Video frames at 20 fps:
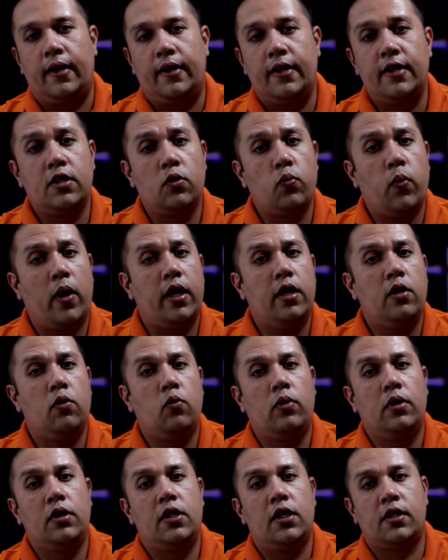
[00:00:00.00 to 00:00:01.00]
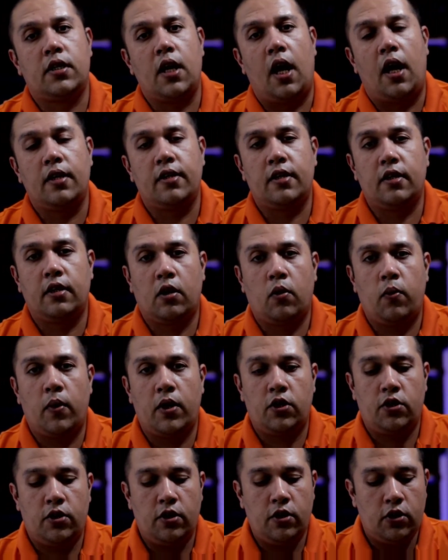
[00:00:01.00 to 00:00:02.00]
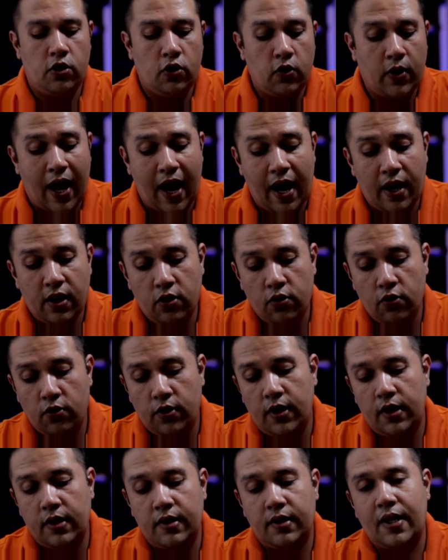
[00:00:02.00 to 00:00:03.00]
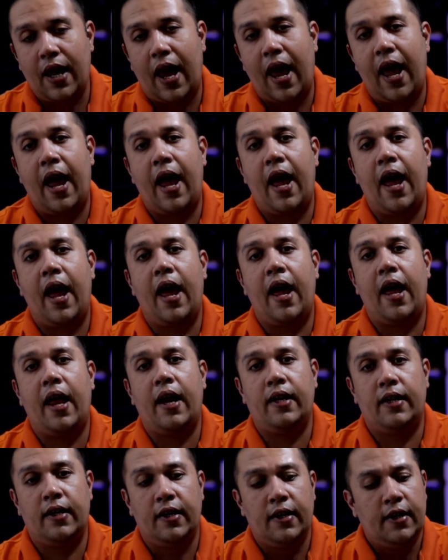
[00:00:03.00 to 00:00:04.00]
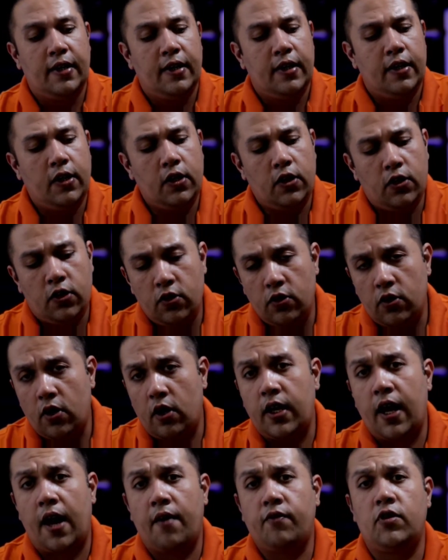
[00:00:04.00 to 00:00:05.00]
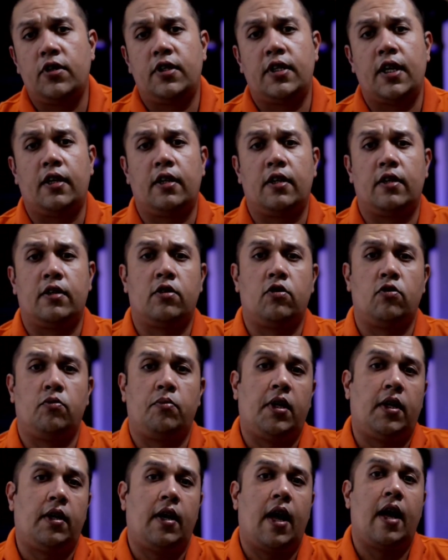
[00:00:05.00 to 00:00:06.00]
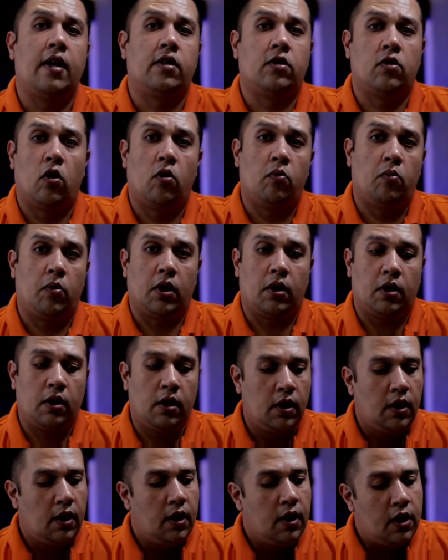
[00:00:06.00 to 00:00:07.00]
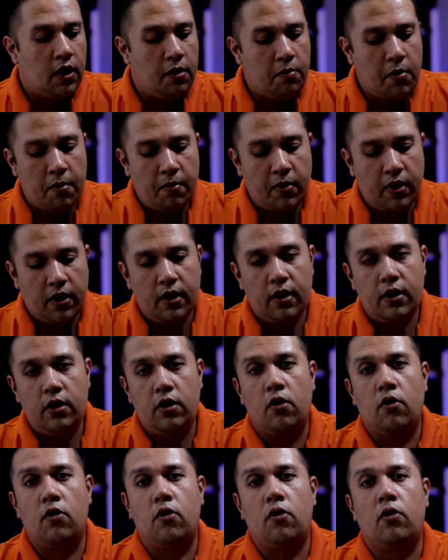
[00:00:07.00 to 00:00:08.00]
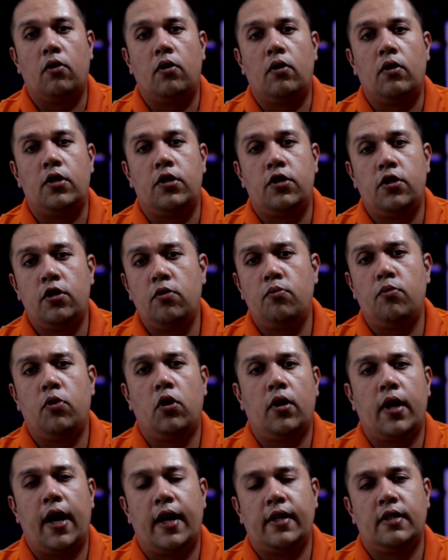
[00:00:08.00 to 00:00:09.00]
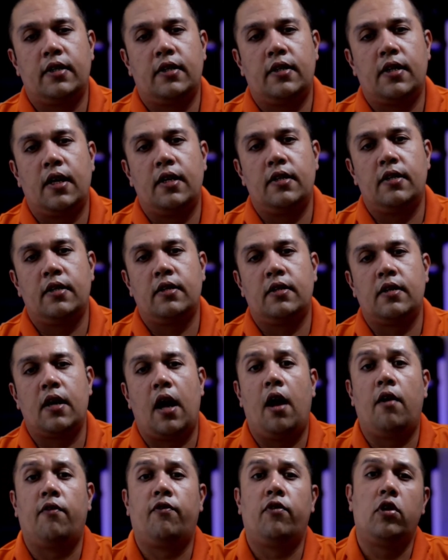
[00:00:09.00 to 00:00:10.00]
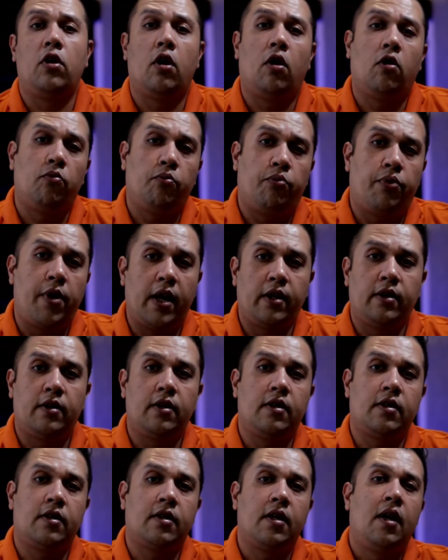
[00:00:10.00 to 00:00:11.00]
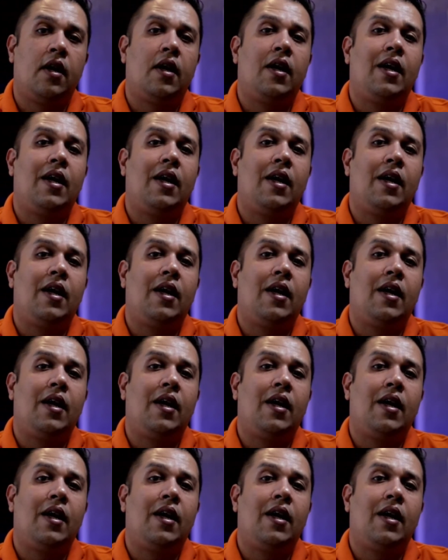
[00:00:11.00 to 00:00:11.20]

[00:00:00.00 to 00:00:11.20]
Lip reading: This is where you would just answer the questions. You can do this and you do not have to send this to me as homework. Remember, your student book exercises are for your own practice.